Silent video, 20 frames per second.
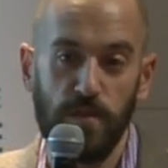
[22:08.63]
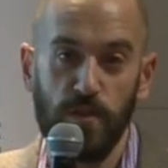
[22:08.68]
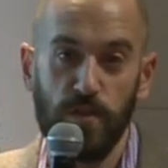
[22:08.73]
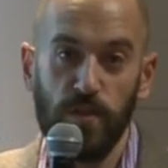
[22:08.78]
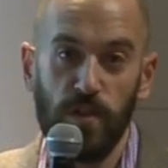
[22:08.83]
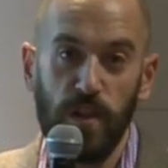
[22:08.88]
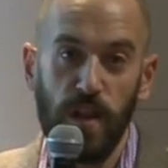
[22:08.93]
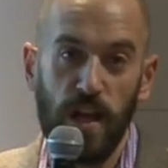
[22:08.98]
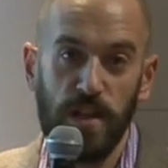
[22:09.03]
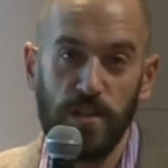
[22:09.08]

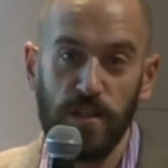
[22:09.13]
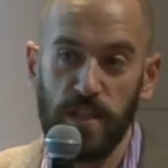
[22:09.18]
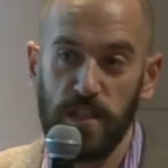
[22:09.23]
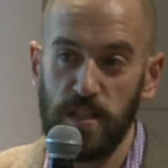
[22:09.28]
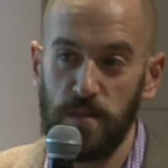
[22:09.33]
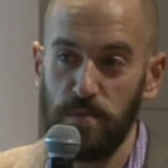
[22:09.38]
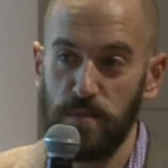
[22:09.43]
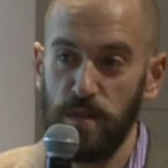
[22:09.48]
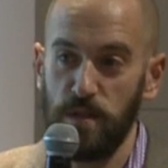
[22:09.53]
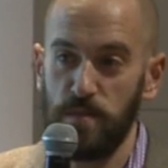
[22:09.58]
neurologic
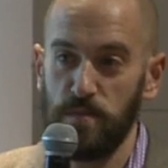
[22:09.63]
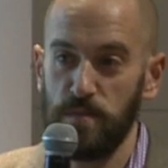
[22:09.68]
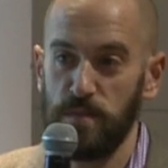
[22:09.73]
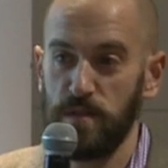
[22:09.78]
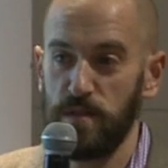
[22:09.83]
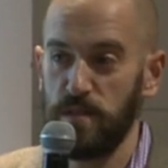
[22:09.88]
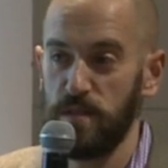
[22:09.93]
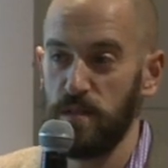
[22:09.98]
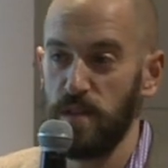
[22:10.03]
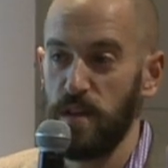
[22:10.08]

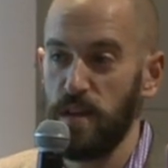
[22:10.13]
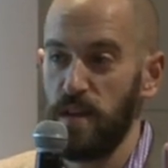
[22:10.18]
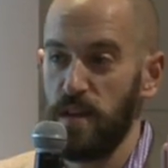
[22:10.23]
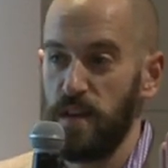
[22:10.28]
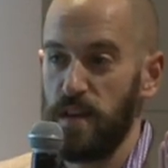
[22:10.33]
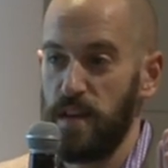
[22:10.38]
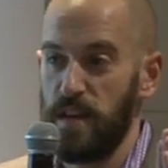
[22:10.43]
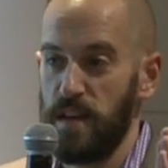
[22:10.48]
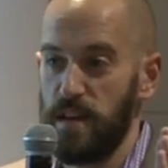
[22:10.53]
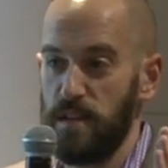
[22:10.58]
symptoms
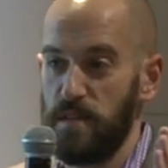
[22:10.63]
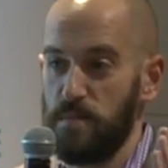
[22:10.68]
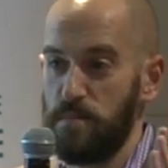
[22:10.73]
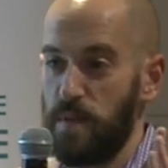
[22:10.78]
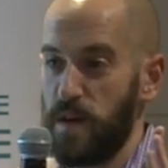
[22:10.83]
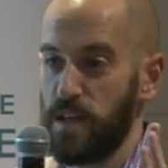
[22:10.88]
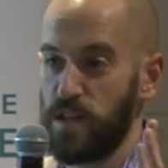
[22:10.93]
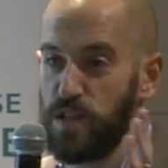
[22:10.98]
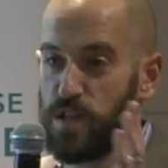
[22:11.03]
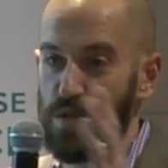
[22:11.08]
in
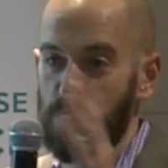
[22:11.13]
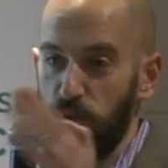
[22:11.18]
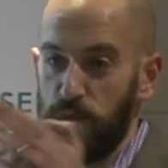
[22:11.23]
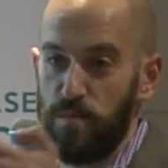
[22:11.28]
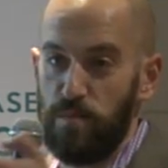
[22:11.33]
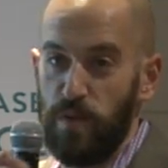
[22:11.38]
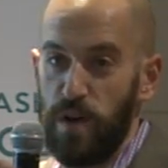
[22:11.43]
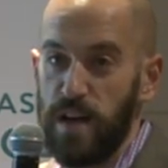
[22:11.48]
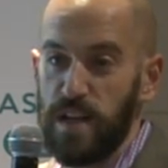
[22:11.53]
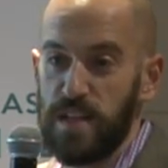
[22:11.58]
patients
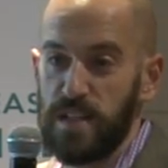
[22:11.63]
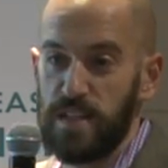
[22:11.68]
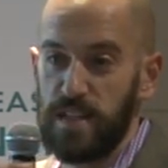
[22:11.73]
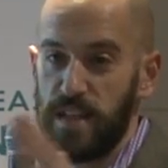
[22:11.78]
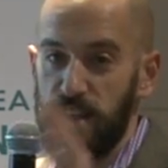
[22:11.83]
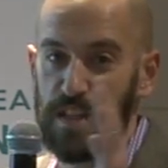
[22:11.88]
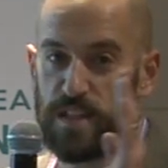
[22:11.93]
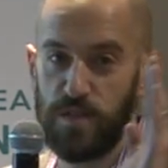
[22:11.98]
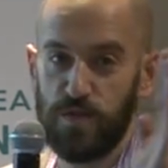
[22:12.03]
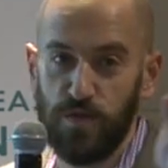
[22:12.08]
with brain
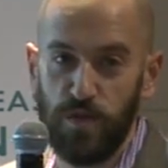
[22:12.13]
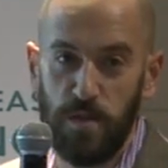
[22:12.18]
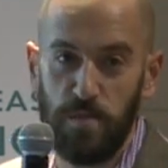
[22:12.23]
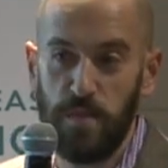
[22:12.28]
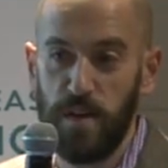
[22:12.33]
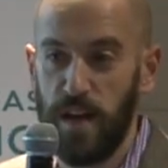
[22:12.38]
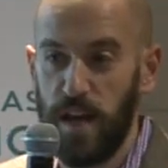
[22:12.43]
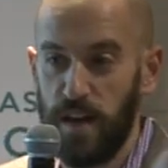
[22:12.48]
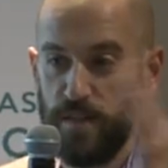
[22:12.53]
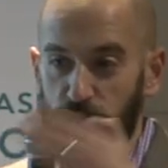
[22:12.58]
disease,
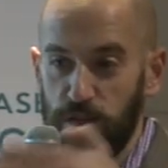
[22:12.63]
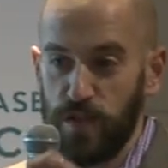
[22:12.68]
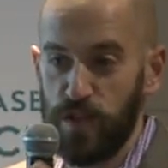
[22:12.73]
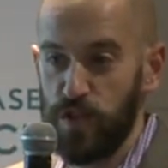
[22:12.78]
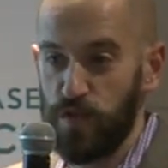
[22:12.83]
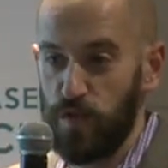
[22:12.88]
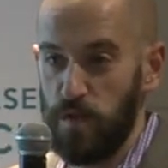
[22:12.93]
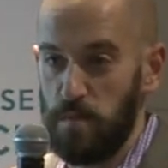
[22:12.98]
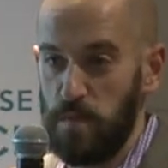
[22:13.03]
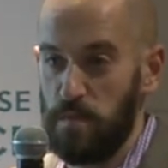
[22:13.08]
treatment A
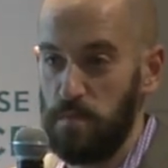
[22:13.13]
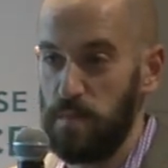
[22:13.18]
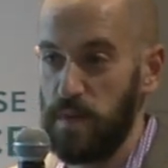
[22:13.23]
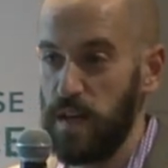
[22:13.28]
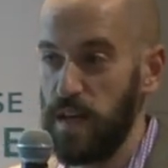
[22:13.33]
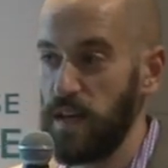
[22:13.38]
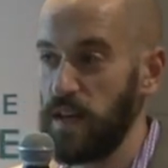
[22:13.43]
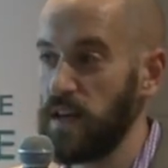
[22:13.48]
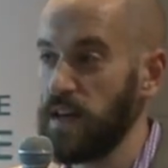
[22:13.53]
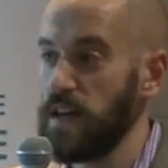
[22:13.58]
versus treatment
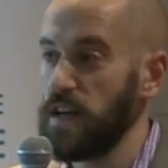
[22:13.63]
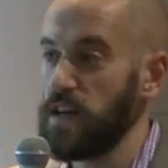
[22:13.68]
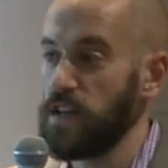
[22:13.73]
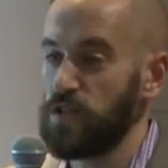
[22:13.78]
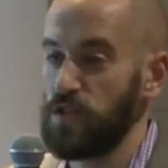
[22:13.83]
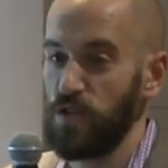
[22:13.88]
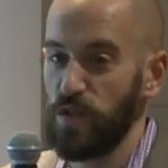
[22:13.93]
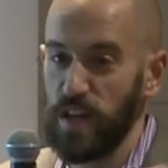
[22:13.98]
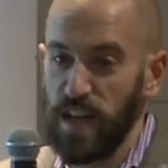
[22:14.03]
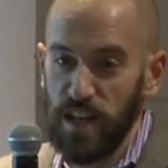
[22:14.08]
B?
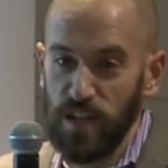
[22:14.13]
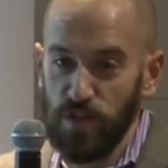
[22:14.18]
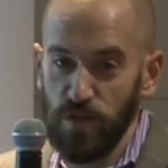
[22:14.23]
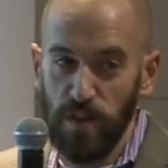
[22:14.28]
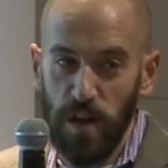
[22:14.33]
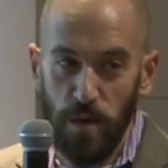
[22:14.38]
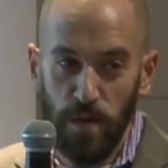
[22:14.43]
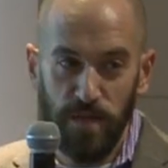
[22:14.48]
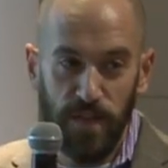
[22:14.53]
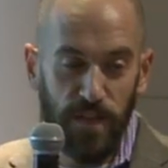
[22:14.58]
So you can't do
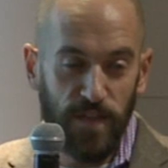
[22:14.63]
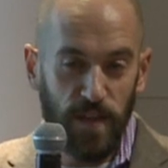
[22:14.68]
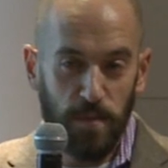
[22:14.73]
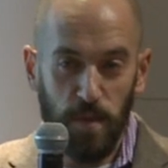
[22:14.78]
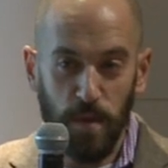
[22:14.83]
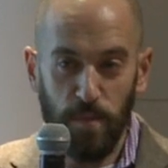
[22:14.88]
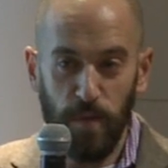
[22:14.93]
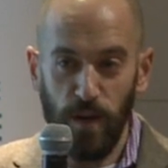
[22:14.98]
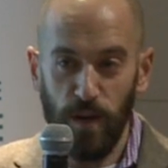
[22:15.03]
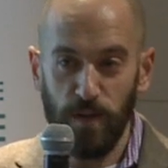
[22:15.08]
that with 50
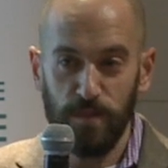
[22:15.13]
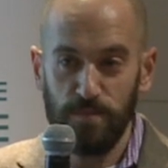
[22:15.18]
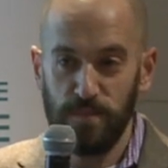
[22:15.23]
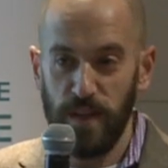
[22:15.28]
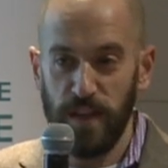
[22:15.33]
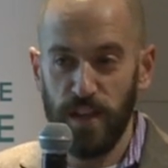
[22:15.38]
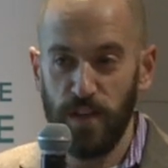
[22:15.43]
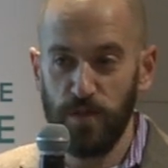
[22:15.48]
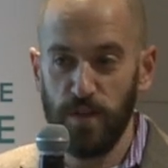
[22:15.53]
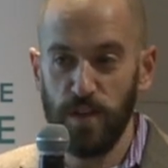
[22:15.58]
people.
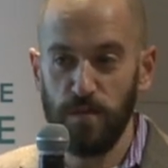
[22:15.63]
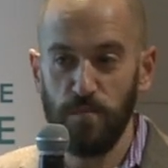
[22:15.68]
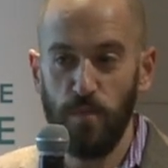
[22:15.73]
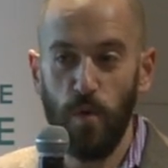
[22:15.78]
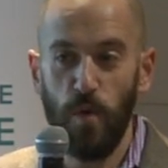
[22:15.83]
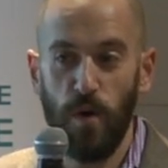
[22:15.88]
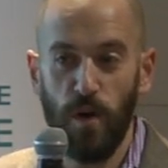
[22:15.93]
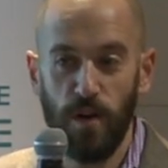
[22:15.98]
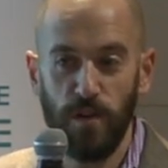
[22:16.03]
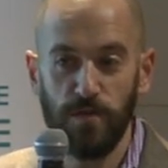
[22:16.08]
Like, you need
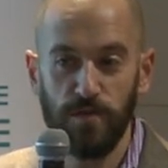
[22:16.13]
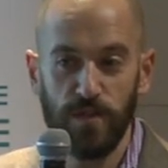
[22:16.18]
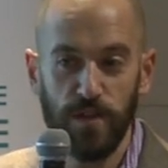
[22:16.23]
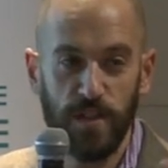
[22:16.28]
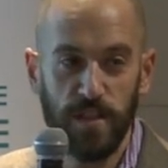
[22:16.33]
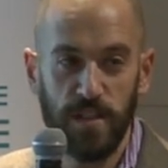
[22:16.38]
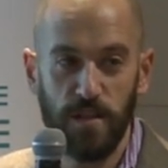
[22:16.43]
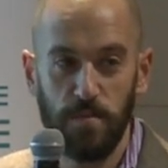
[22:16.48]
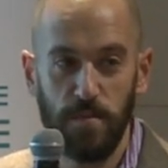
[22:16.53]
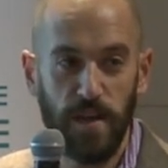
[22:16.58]
more
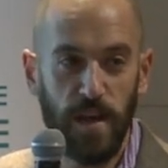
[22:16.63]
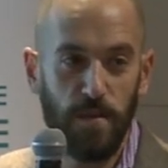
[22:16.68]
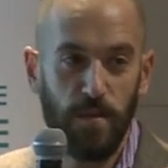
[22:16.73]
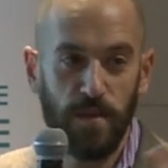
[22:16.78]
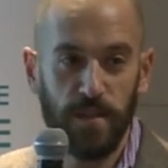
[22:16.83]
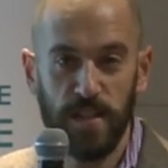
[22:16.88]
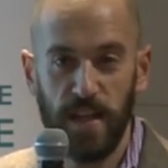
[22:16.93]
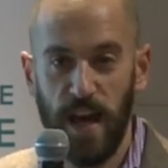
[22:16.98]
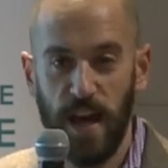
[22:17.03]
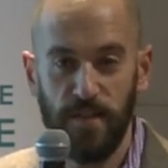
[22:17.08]
just to be
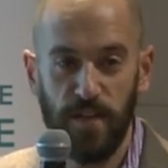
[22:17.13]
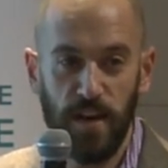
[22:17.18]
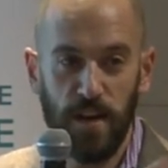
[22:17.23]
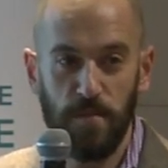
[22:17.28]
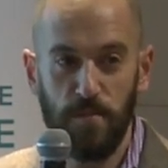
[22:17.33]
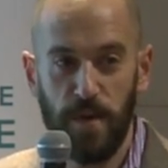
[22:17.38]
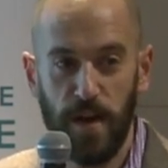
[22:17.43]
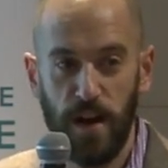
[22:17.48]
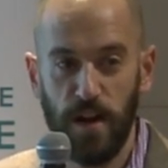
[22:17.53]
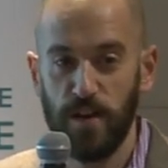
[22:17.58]
able to have a
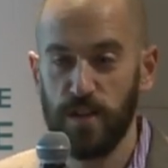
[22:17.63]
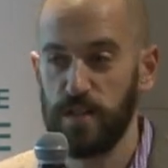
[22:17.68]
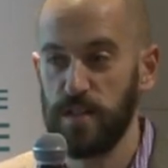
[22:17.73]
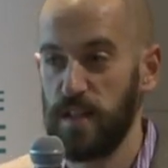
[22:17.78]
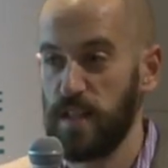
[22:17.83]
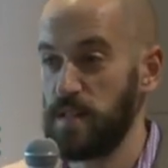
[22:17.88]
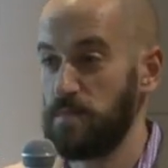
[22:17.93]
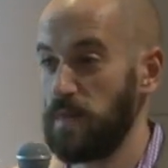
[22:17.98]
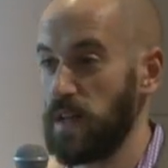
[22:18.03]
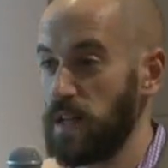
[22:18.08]
comparison
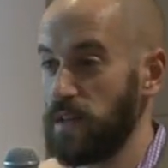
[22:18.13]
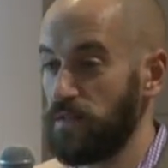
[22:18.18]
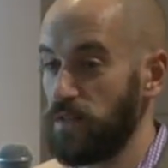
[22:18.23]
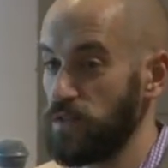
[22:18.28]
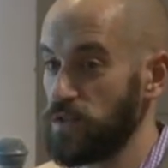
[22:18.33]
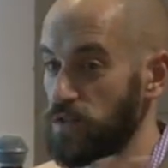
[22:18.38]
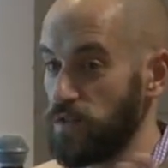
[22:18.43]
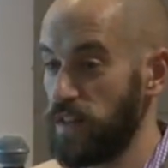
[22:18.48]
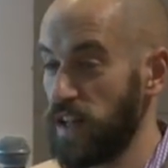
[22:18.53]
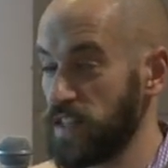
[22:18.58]
that's
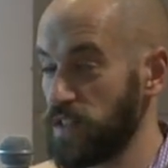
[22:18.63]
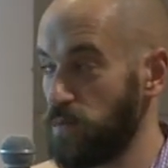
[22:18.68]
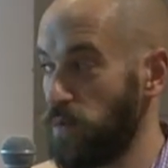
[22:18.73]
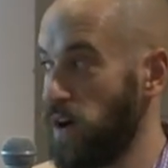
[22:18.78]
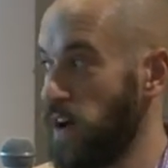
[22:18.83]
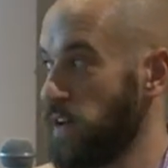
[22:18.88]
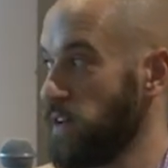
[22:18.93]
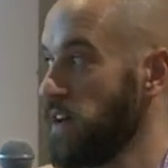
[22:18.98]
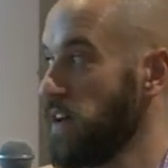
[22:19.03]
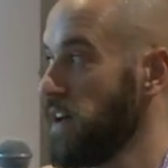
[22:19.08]
meaningful. So that's
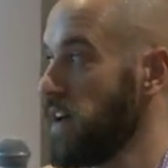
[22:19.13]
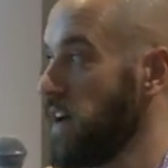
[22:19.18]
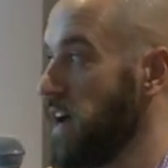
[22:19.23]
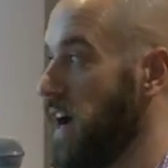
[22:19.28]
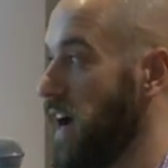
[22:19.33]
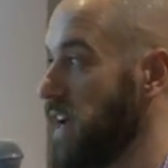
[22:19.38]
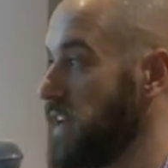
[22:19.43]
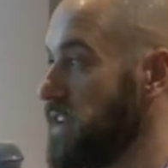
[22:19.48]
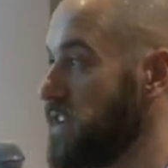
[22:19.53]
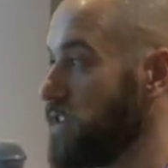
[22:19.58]
why
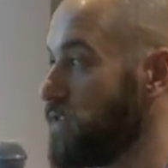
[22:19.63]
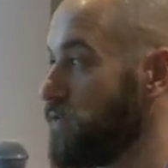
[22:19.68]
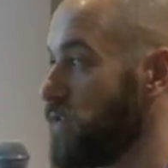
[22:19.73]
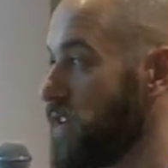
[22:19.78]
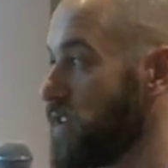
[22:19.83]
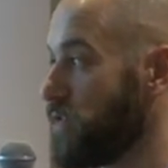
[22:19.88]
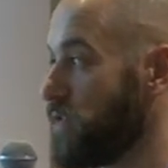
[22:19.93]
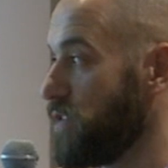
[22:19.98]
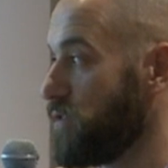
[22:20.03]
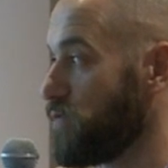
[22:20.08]
I need
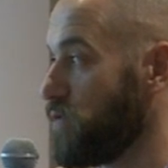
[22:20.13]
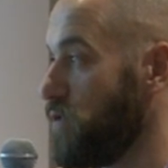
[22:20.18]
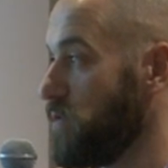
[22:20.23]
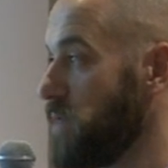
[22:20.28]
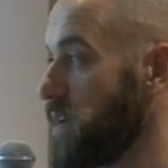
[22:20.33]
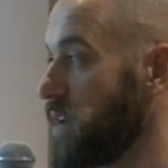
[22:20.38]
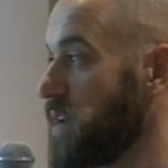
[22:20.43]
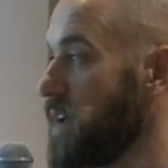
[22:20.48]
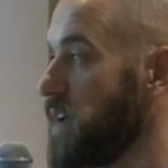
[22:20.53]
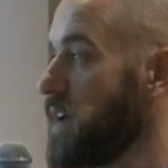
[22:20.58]
greater
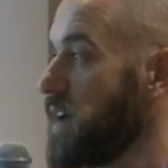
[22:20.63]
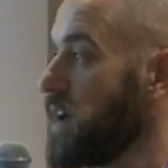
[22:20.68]
enrollment.